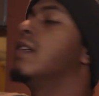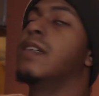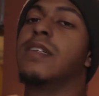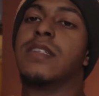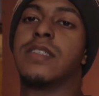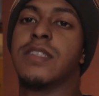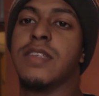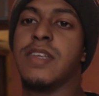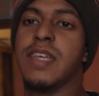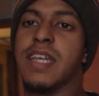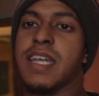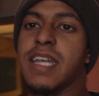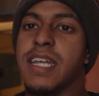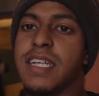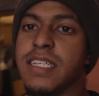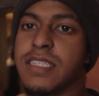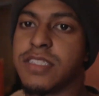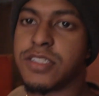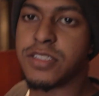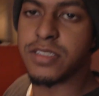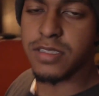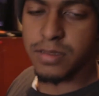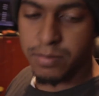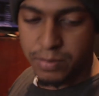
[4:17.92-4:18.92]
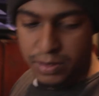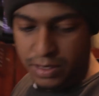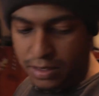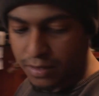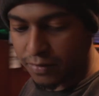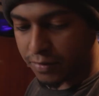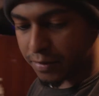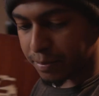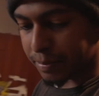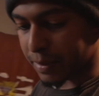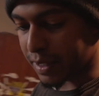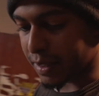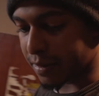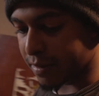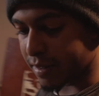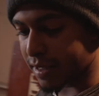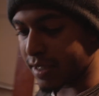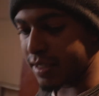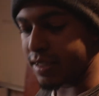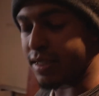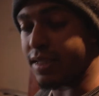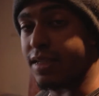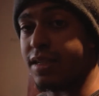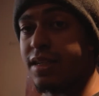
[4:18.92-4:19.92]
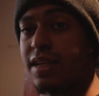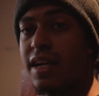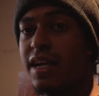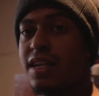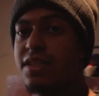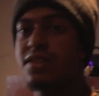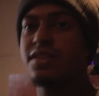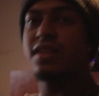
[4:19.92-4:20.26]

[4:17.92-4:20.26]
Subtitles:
So yeah guys, just a bit of a progress here. As